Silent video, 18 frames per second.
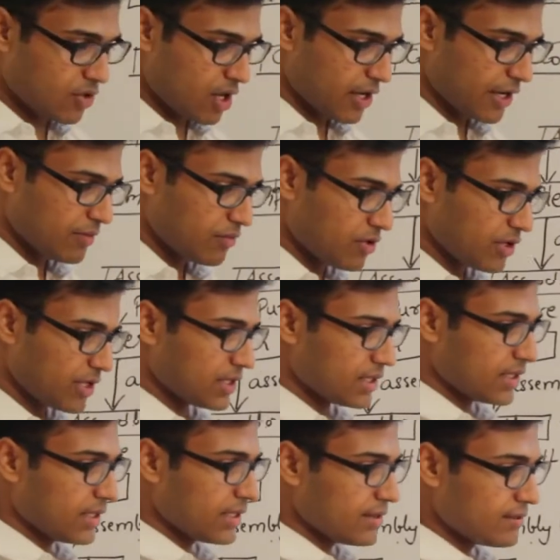talk about
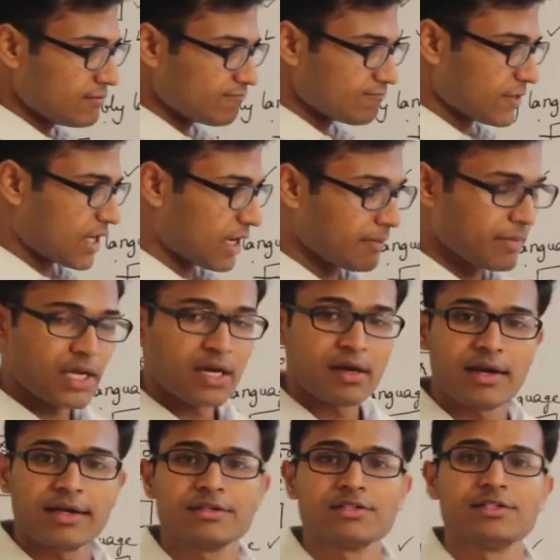any
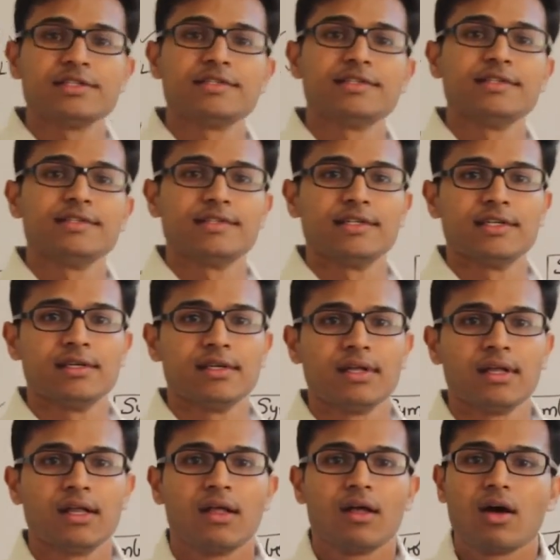compiler like GCC
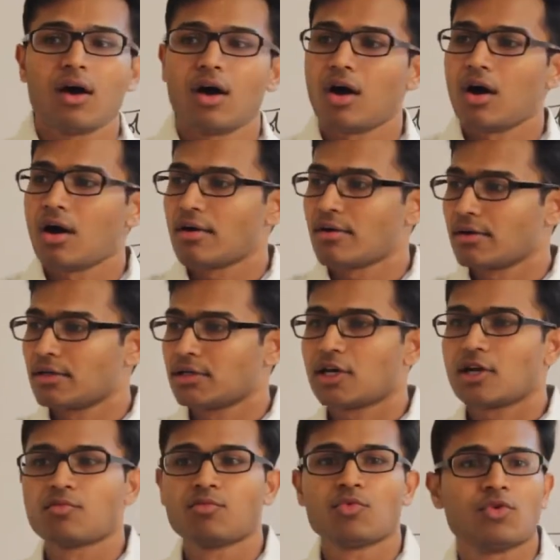or
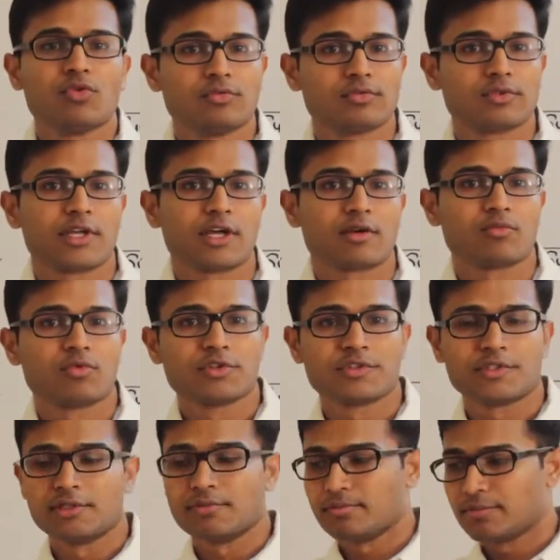
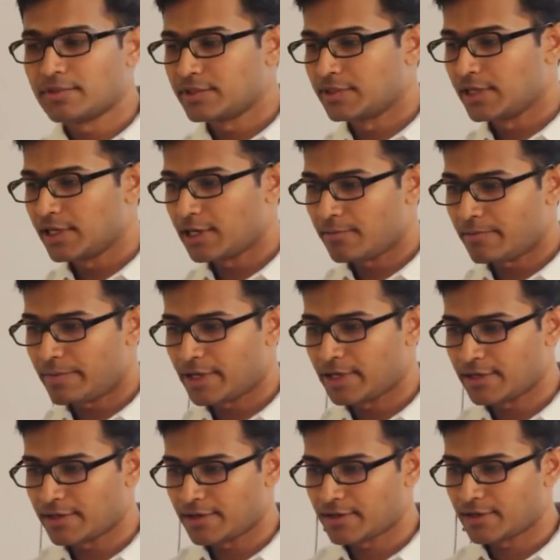turbo C
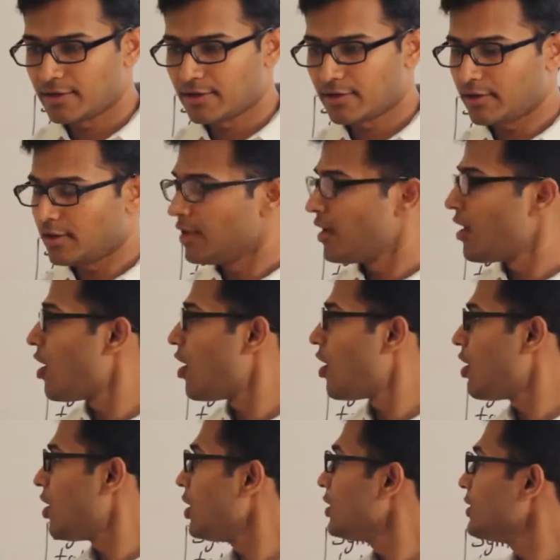compiler,
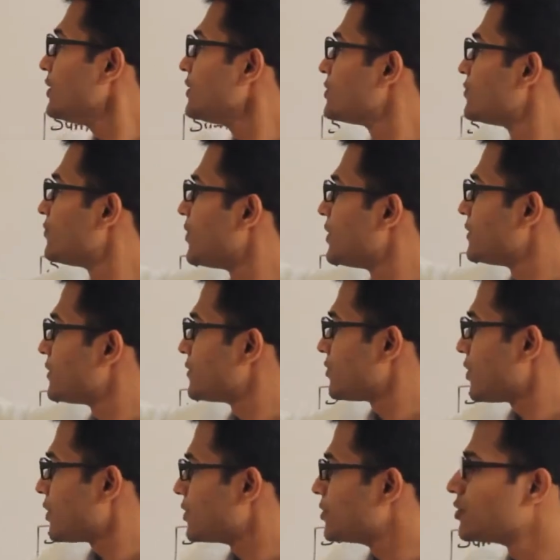all these
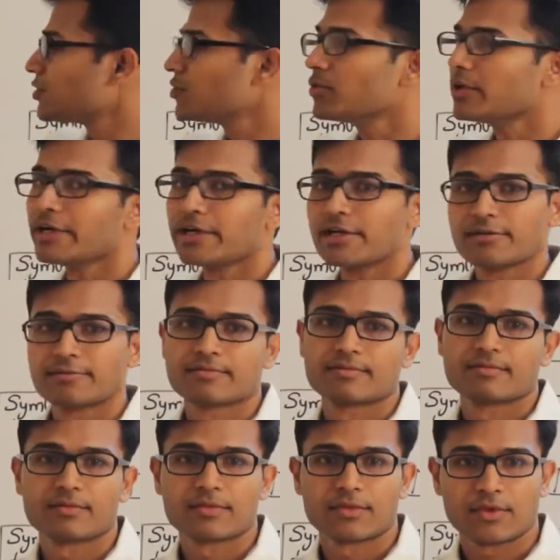phases are included.
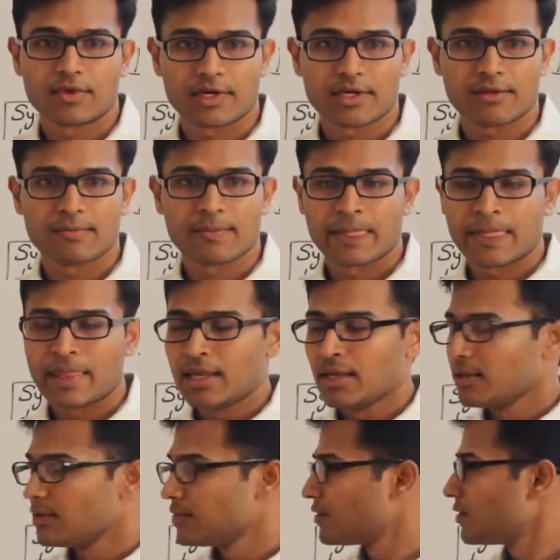Okay,
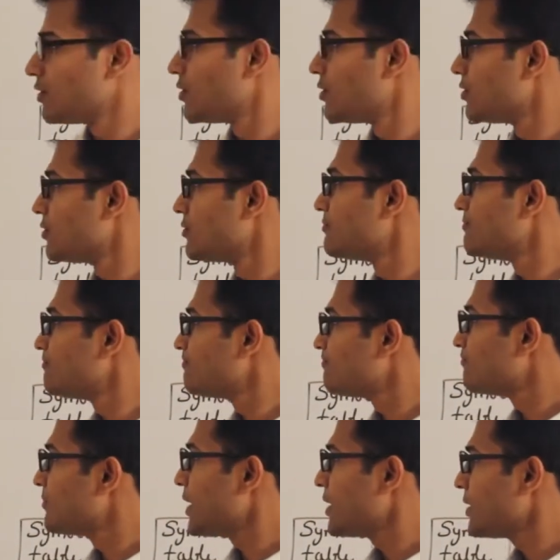so
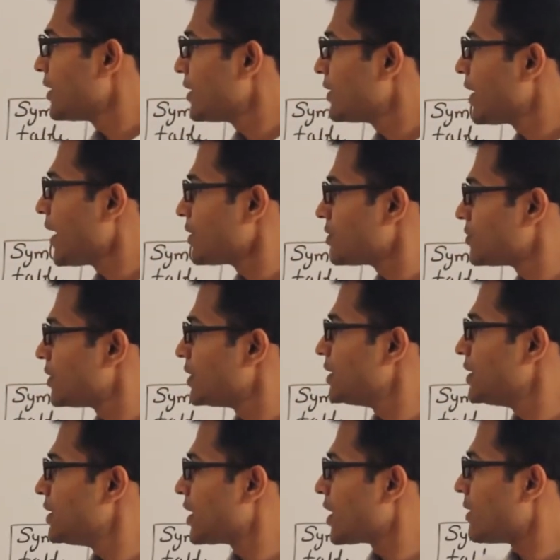but then
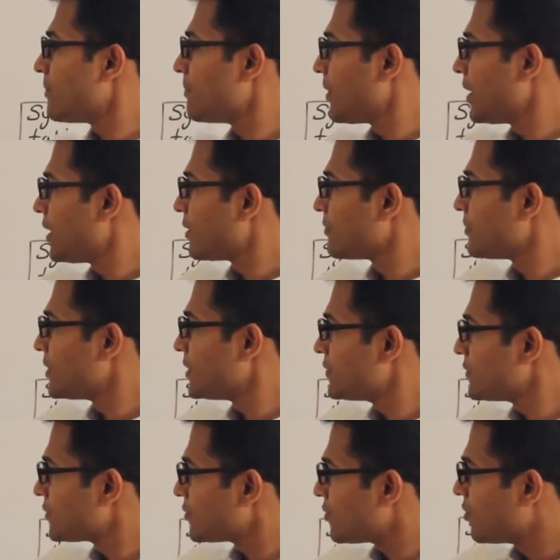actually compiler
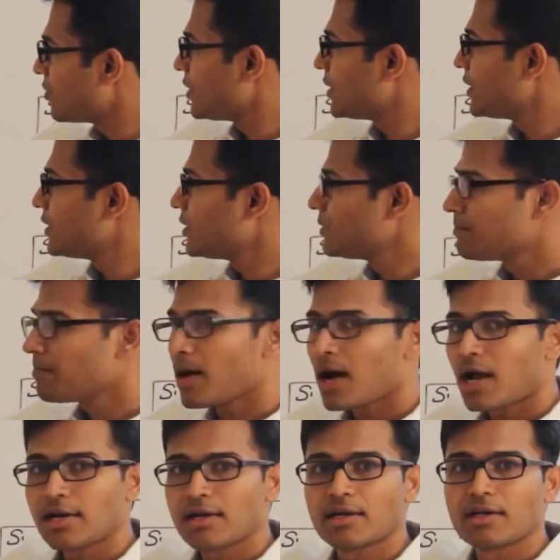means only the
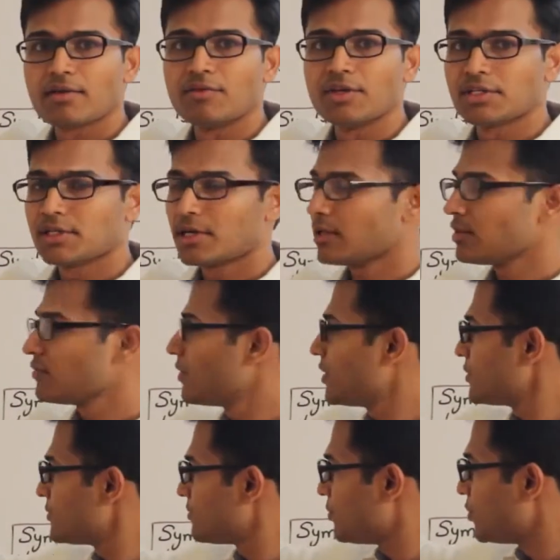part which
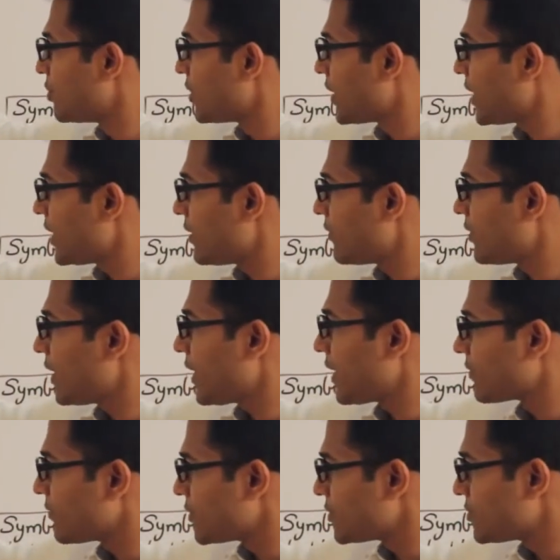converts pure high level
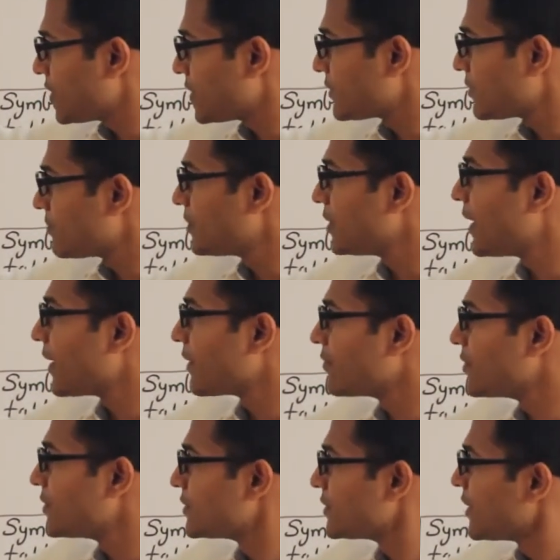language to assembly
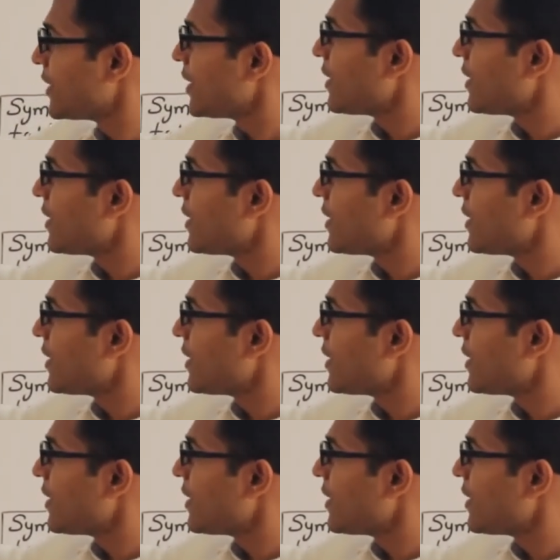language.